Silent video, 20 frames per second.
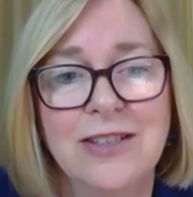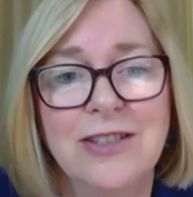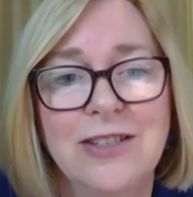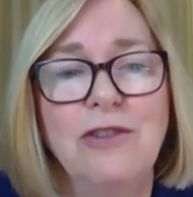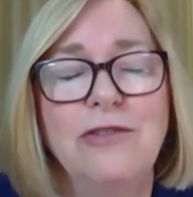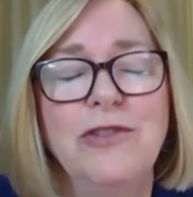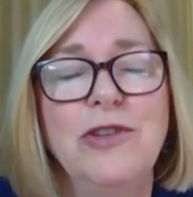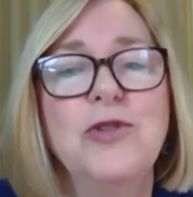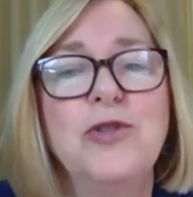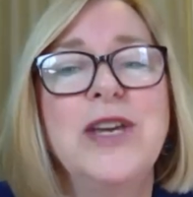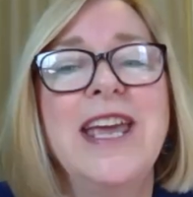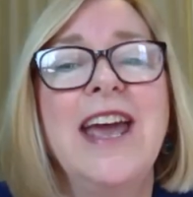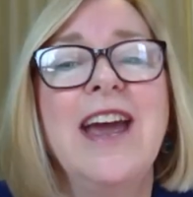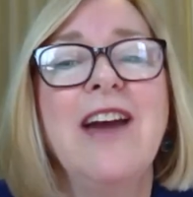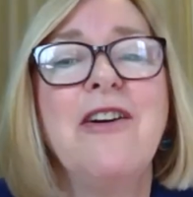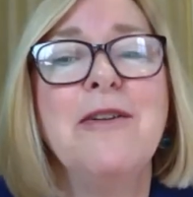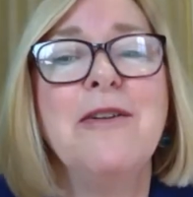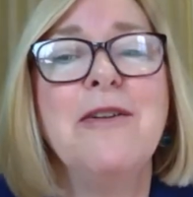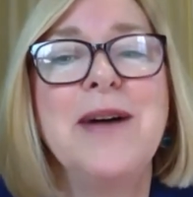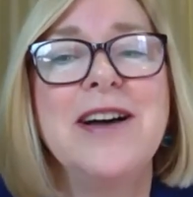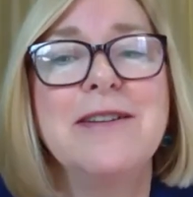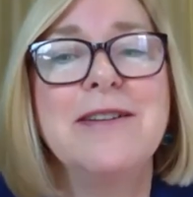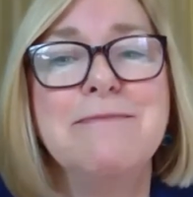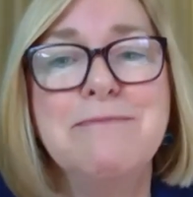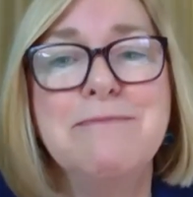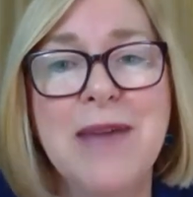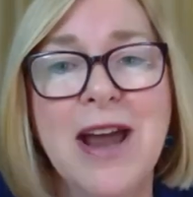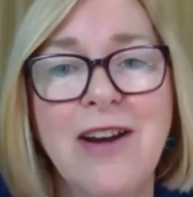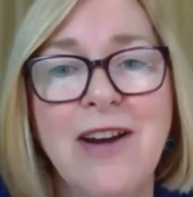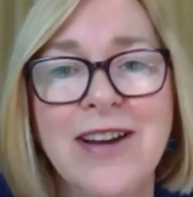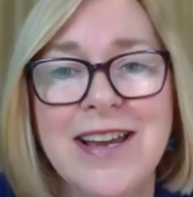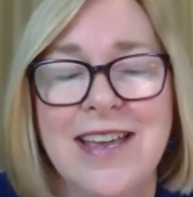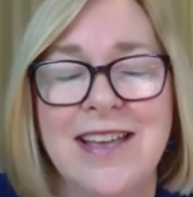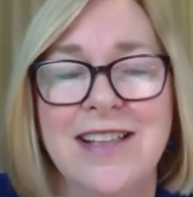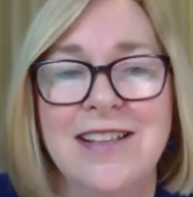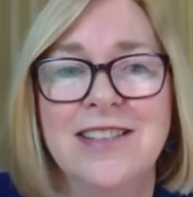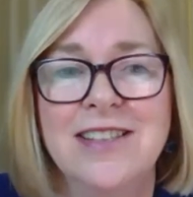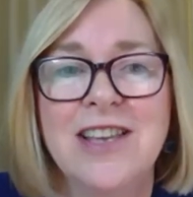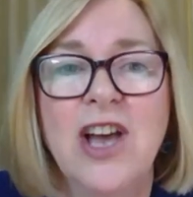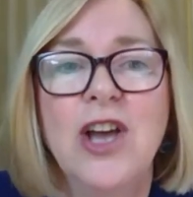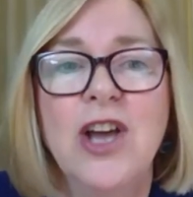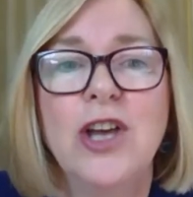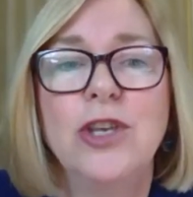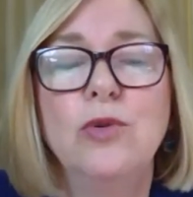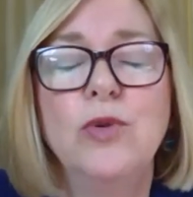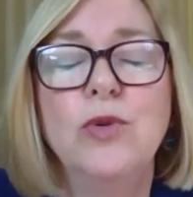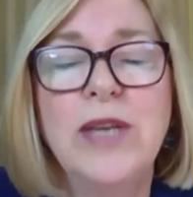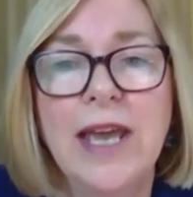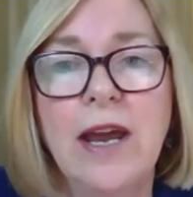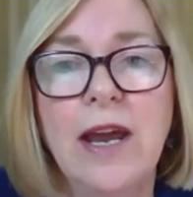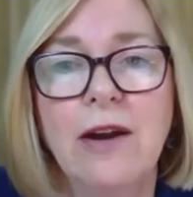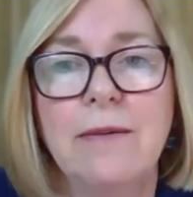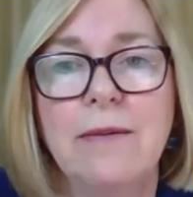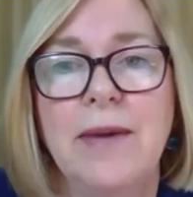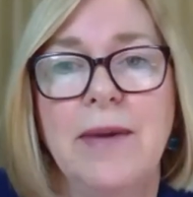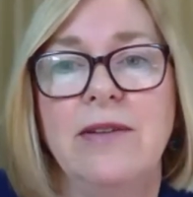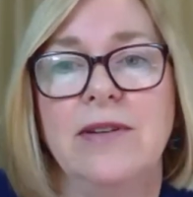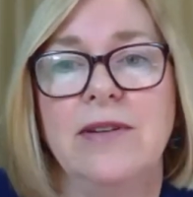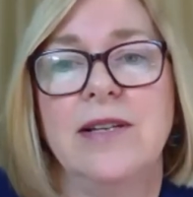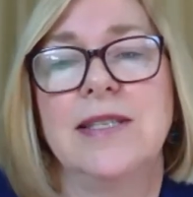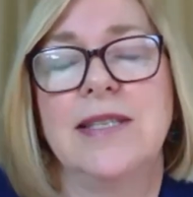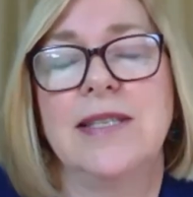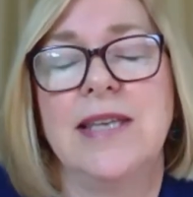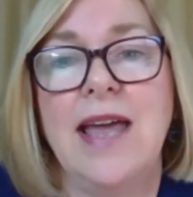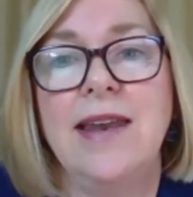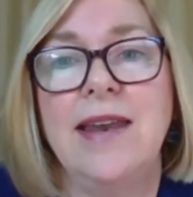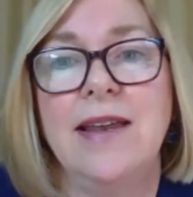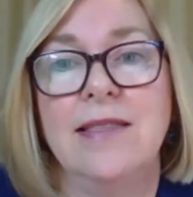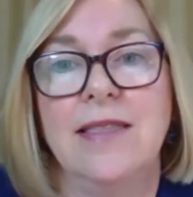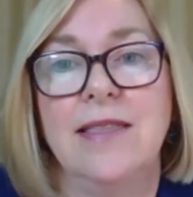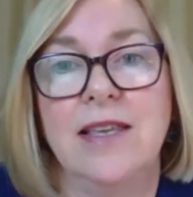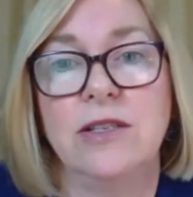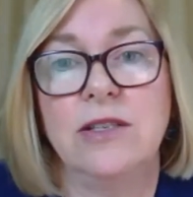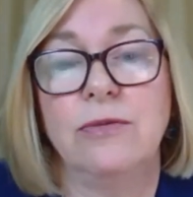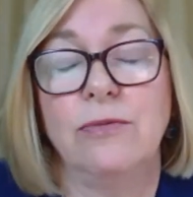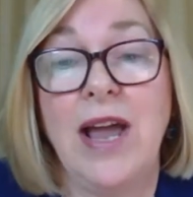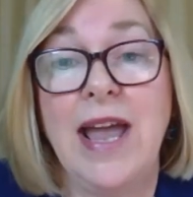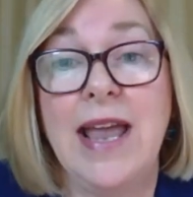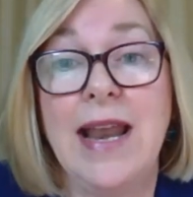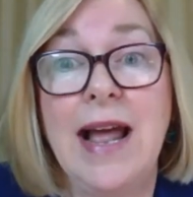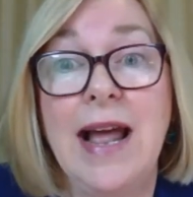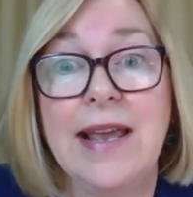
So if you care about Americans, you care about us getting this right.